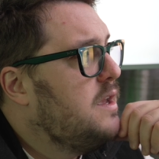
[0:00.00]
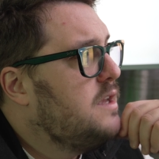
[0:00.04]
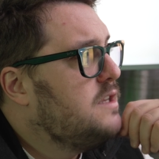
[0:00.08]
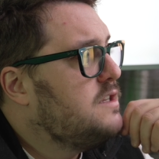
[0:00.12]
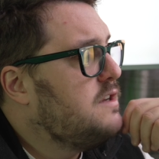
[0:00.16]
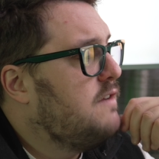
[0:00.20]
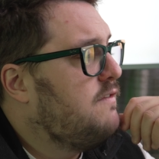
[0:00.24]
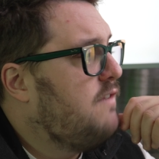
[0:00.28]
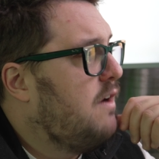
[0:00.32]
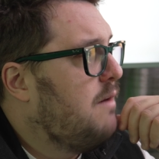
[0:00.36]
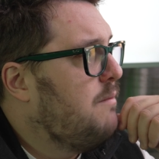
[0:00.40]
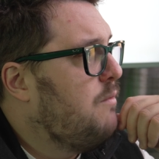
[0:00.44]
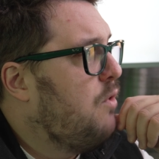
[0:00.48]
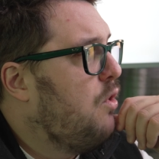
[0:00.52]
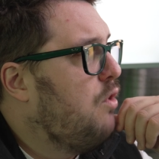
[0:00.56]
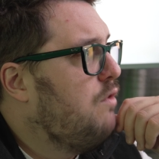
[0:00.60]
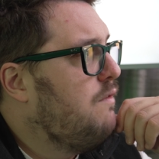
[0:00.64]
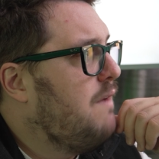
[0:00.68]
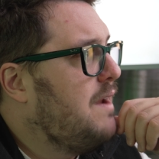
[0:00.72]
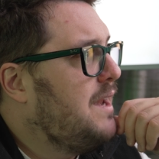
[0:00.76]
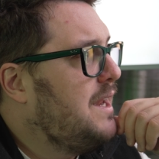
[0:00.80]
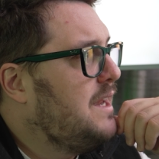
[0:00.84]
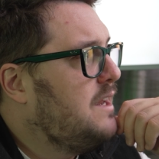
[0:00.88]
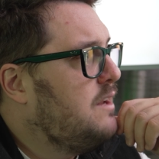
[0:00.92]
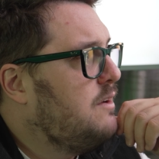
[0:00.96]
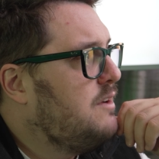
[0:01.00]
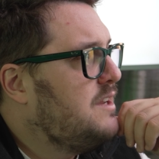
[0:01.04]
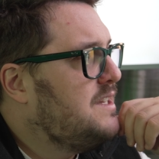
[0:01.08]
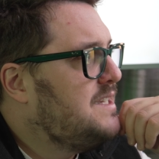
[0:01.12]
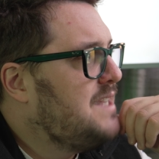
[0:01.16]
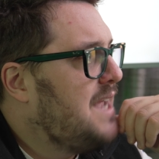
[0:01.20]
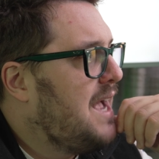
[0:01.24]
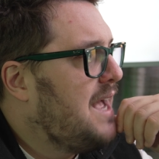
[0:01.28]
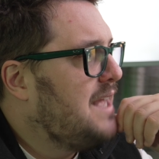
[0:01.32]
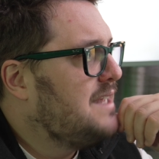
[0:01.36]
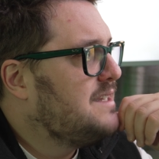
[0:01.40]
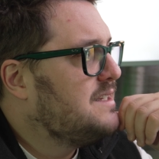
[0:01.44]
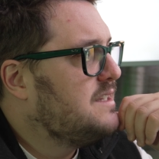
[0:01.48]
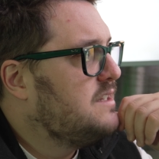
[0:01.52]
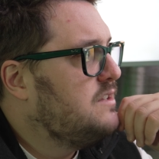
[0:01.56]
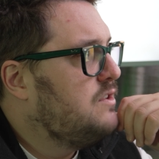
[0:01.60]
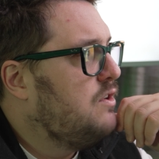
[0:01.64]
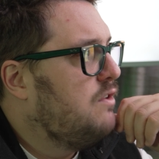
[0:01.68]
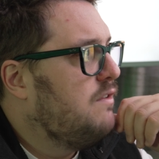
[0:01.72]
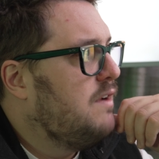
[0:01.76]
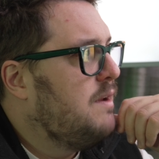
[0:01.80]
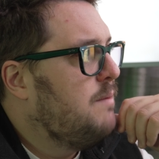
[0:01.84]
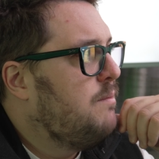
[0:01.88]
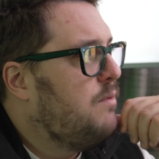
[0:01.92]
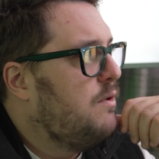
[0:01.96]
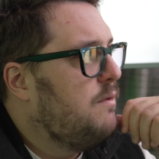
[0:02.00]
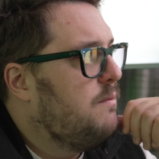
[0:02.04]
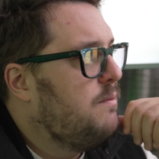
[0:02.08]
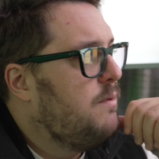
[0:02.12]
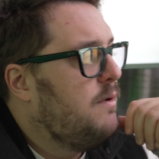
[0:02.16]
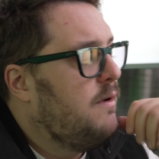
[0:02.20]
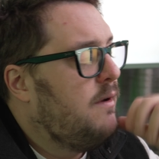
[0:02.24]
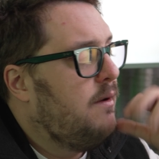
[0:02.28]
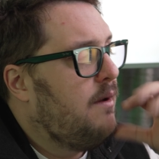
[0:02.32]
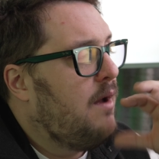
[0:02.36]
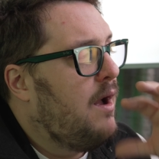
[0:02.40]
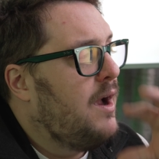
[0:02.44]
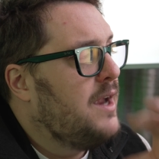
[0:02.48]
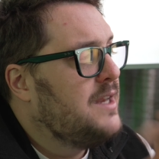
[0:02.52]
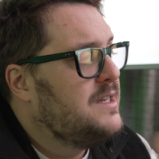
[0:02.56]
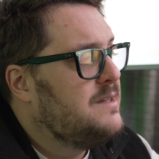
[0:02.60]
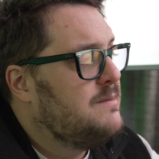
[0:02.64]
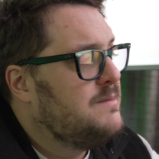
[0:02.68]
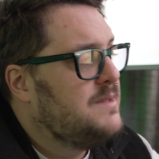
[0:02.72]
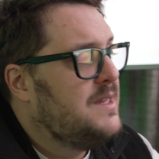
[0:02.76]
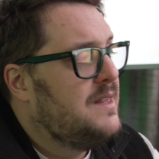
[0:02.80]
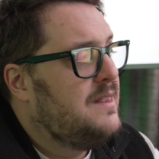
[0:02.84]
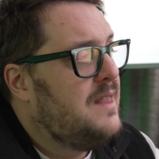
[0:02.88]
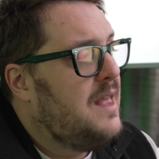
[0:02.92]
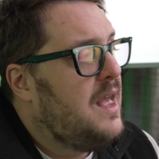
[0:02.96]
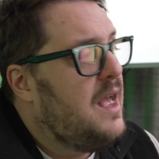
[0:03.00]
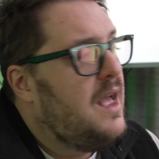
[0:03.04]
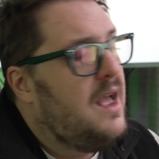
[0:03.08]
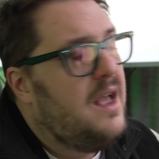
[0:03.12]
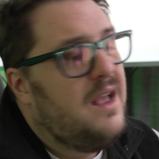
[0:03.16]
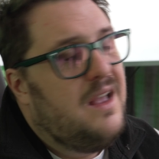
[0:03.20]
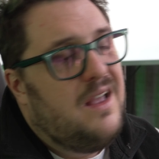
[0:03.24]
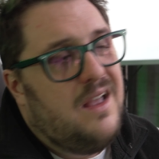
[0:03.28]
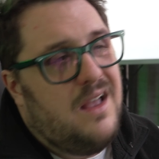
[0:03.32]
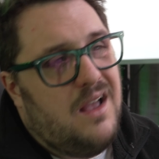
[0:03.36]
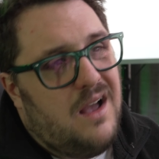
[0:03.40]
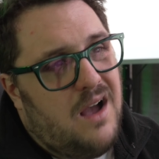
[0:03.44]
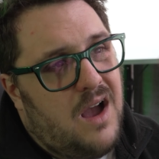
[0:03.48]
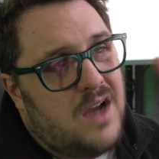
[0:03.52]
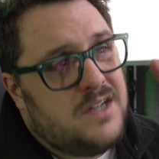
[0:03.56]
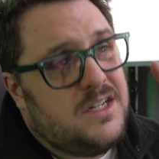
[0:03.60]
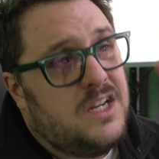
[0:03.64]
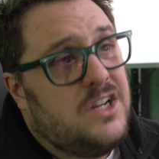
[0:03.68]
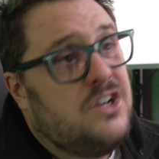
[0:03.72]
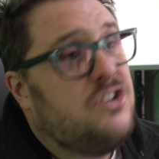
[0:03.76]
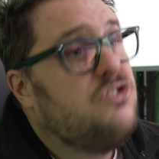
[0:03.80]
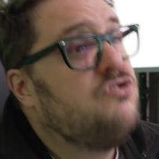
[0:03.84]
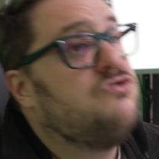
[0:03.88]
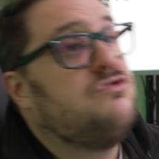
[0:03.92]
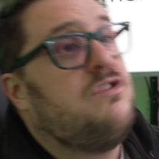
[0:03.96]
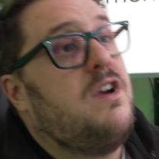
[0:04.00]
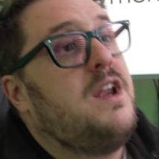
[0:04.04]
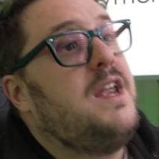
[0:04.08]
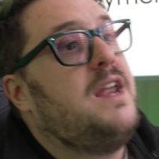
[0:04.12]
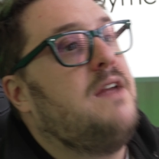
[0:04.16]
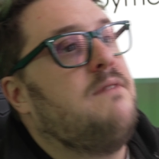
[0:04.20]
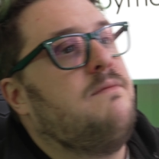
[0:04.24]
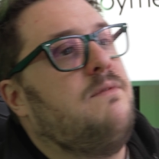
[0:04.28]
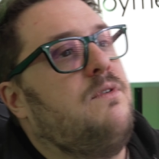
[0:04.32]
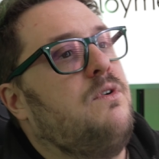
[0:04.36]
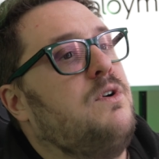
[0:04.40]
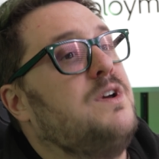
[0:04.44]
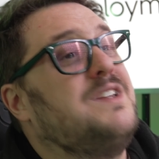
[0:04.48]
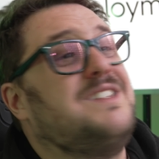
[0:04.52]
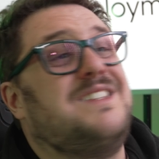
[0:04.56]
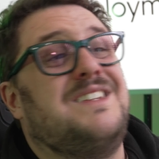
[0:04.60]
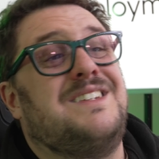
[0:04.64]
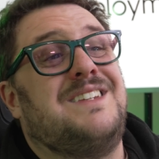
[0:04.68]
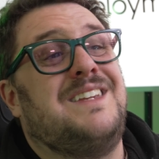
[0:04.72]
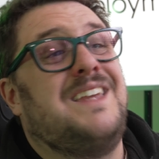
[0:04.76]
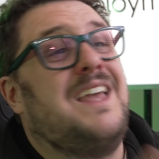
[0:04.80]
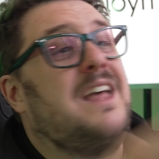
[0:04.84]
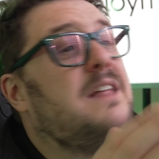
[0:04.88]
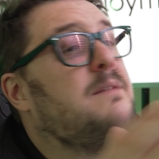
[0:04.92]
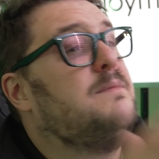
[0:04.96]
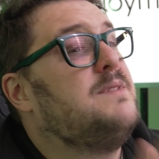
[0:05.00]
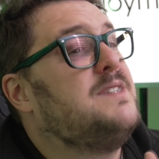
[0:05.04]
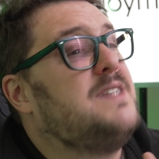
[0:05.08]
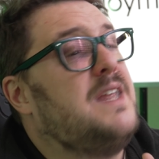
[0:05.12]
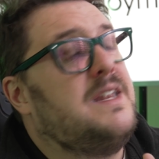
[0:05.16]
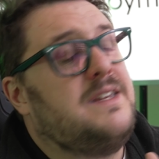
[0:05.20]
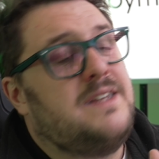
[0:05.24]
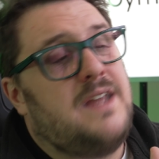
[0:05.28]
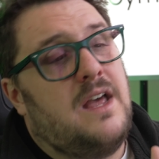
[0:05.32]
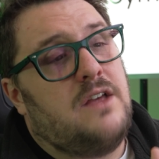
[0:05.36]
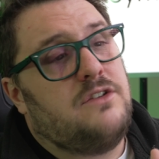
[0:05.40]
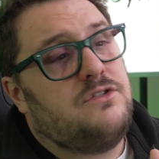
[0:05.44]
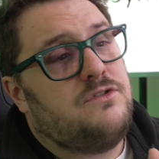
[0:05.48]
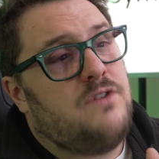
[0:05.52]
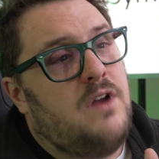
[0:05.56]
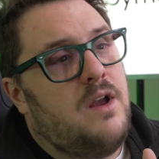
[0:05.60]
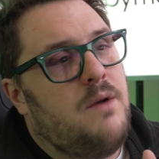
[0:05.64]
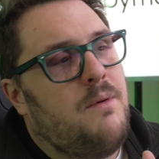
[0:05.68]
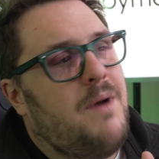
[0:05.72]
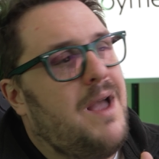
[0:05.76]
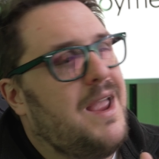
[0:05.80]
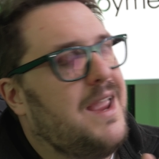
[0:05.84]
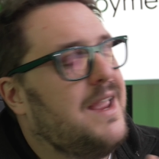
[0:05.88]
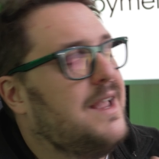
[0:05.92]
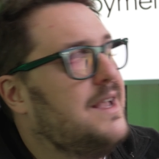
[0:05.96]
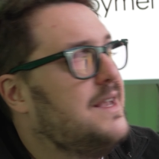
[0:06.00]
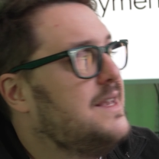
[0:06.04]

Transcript: So if I'm already doing tasks and already put items in there, I can create invoices and get them sent out straight away.